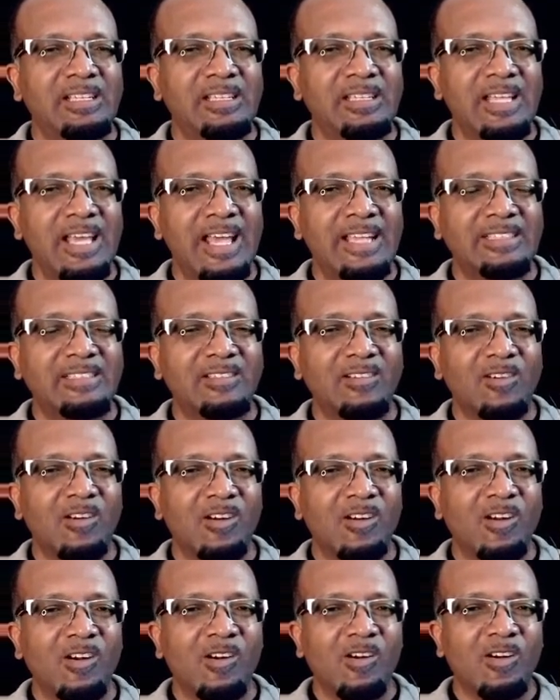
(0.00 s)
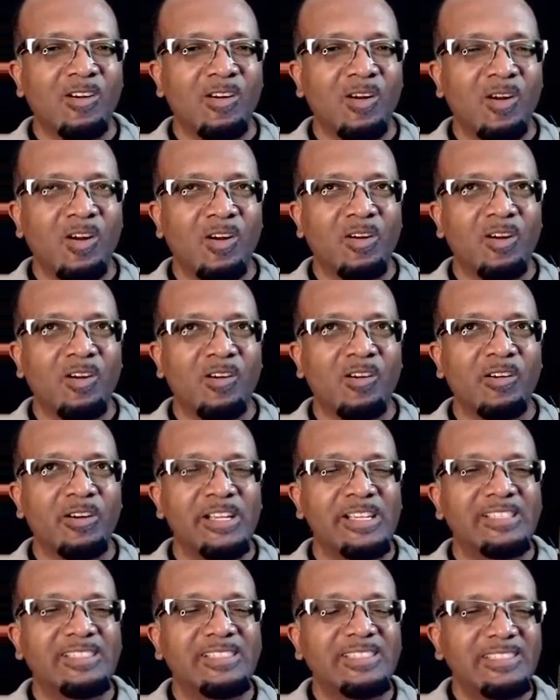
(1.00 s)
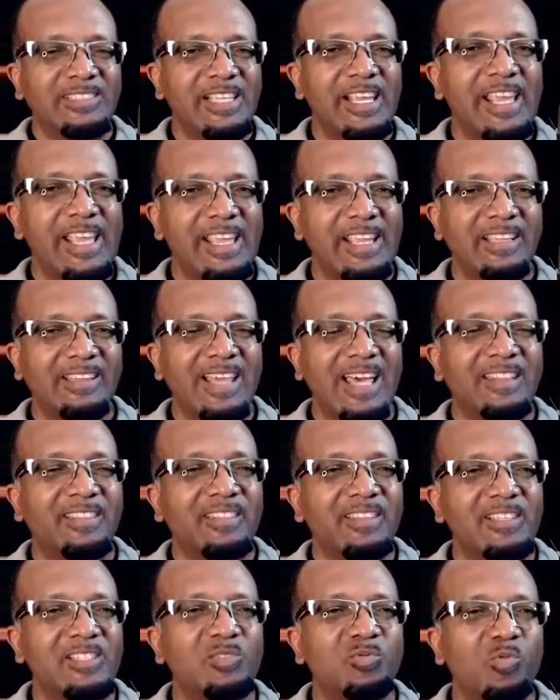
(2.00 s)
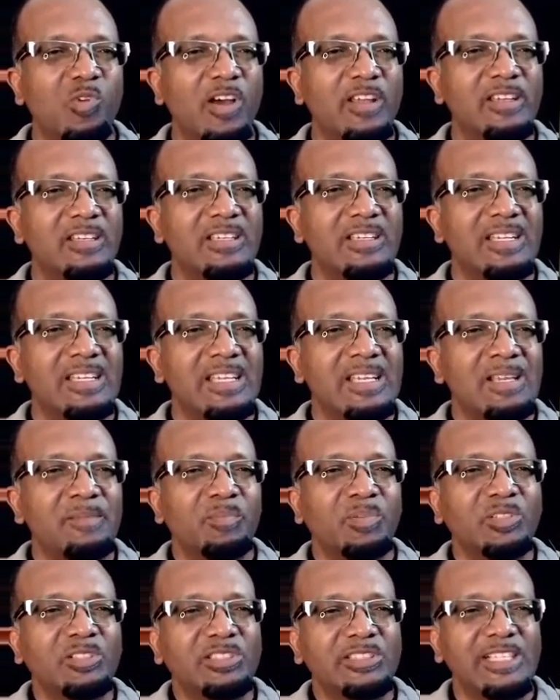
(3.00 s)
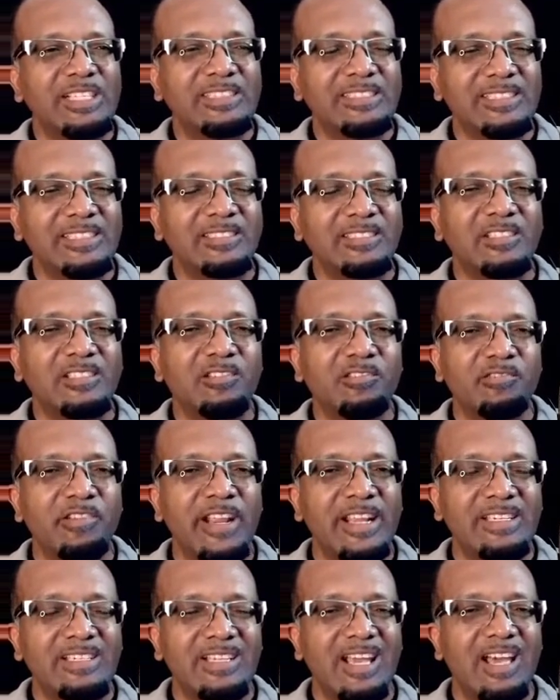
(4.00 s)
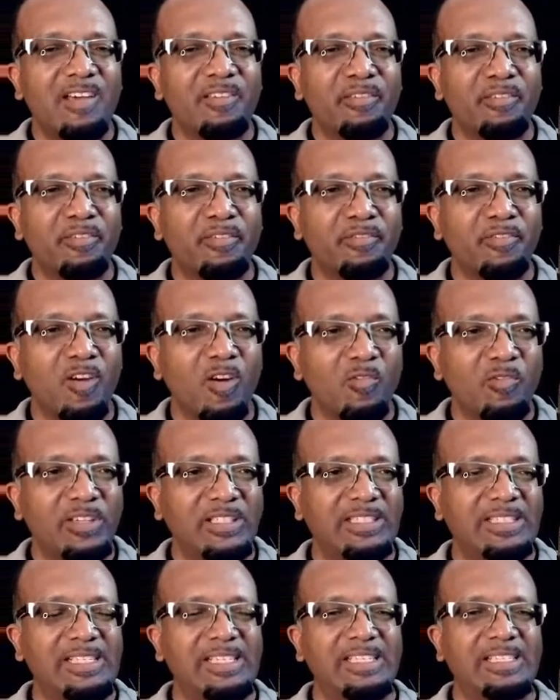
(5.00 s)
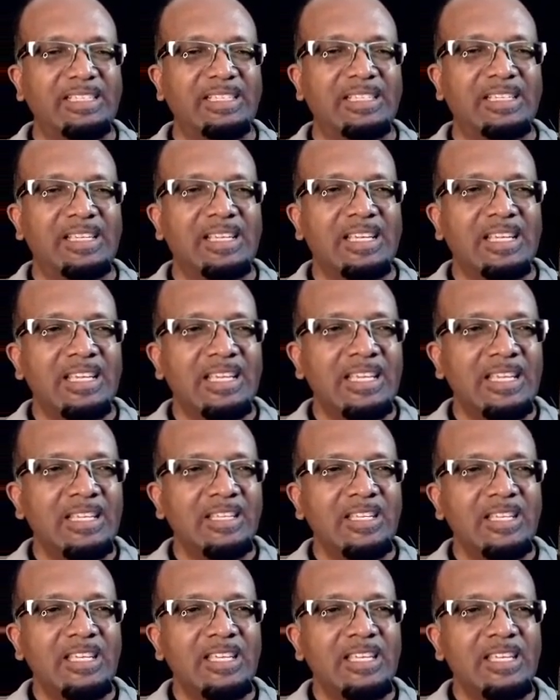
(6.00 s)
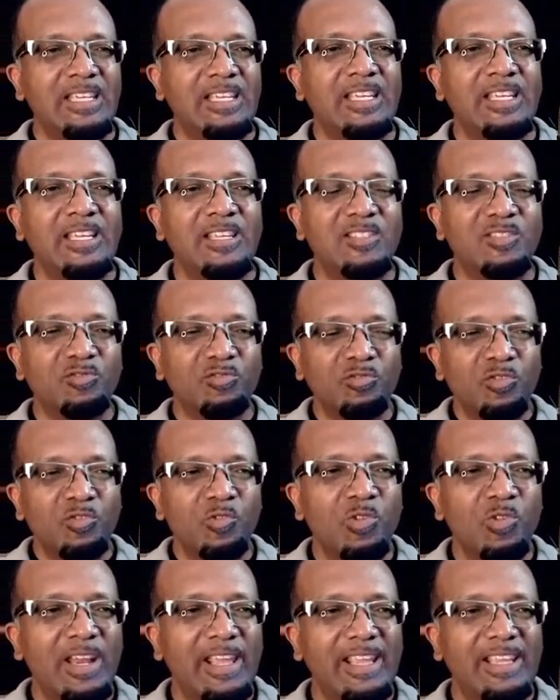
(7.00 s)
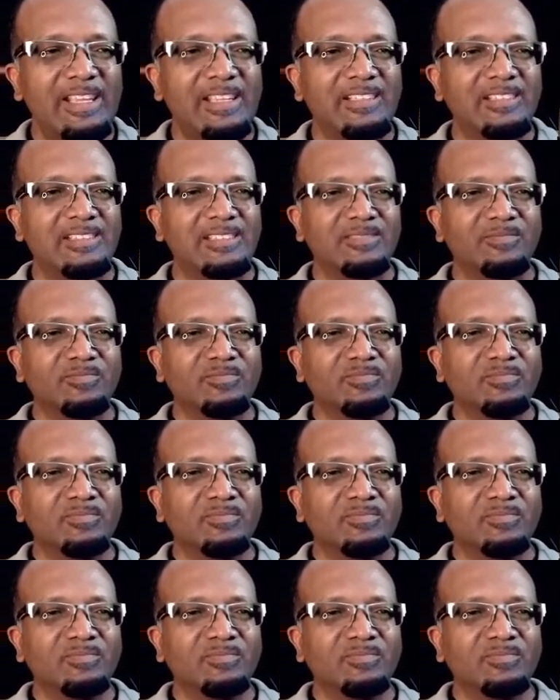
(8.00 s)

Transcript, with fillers: that or, or, or, or is saying that this one possesses great authority. He, he, he is ruling.